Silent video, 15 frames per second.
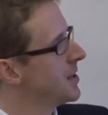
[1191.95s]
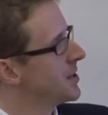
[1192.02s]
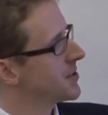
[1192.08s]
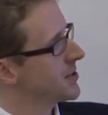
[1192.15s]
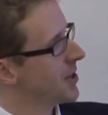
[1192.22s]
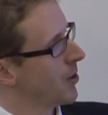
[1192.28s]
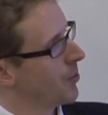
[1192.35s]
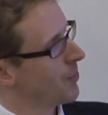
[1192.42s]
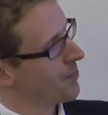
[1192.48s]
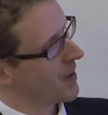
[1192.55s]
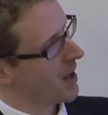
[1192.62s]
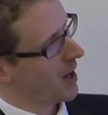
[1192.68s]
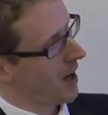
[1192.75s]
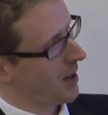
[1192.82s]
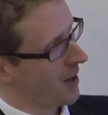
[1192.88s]
So
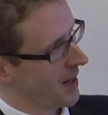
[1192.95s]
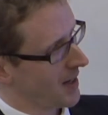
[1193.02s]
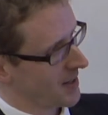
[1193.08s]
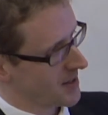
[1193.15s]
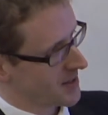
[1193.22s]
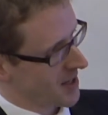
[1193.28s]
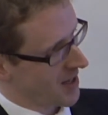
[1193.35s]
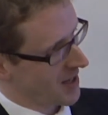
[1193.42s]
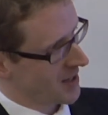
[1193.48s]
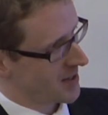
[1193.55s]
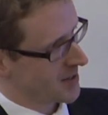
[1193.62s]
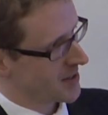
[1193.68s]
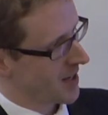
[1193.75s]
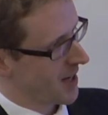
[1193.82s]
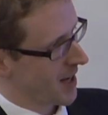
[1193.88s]
unlike
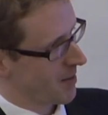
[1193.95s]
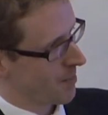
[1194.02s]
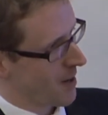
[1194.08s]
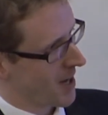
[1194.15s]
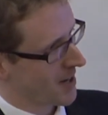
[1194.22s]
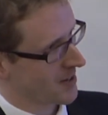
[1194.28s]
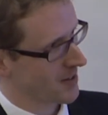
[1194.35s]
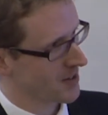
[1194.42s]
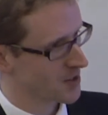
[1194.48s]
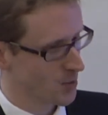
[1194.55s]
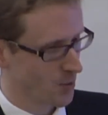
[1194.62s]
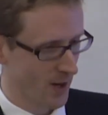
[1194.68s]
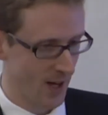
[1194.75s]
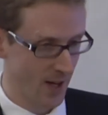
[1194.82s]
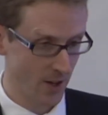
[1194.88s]
designs and patents,
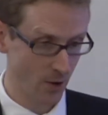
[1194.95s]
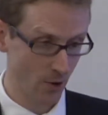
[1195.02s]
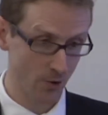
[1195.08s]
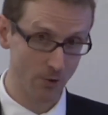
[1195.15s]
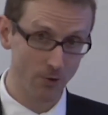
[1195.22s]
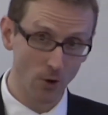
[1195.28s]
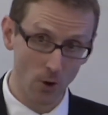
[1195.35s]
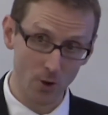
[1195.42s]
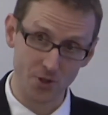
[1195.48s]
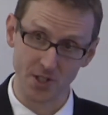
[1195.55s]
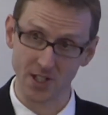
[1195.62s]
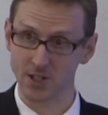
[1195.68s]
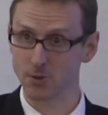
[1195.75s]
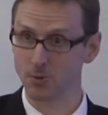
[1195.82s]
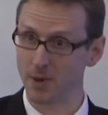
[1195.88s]
where you're forced
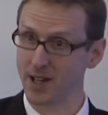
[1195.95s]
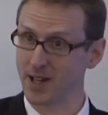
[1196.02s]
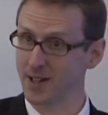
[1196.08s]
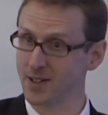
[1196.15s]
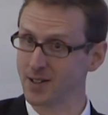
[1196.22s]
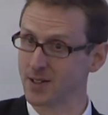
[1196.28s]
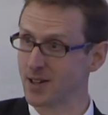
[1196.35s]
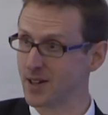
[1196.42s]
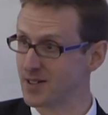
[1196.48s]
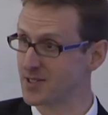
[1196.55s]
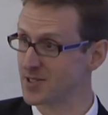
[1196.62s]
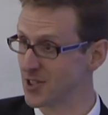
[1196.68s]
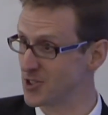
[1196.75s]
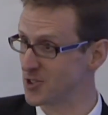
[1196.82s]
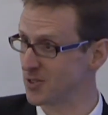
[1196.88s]
into making a
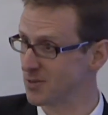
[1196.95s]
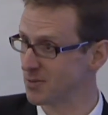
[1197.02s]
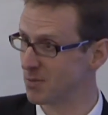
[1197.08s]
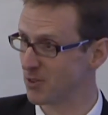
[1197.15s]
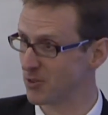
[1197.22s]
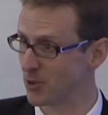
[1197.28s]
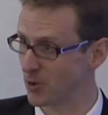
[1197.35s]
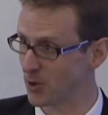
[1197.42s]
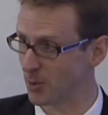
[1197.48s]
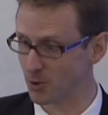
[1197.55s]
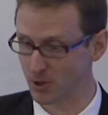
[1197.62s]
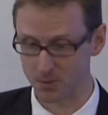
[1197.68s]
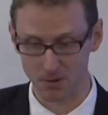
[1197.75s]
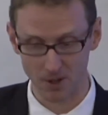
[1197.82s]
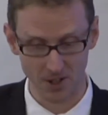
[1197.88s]
decision before you
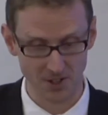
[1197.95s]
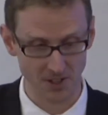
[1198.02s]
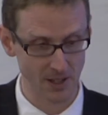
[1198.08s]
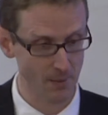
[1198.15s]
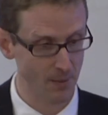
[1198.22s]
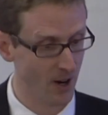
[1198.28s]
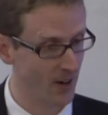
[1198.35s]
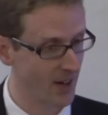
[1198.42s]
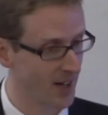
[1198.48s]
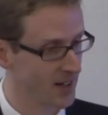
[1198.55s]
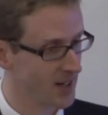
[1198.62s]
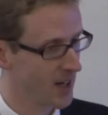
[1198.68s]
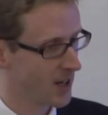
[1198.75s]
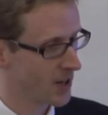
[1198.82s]
put the product on the market,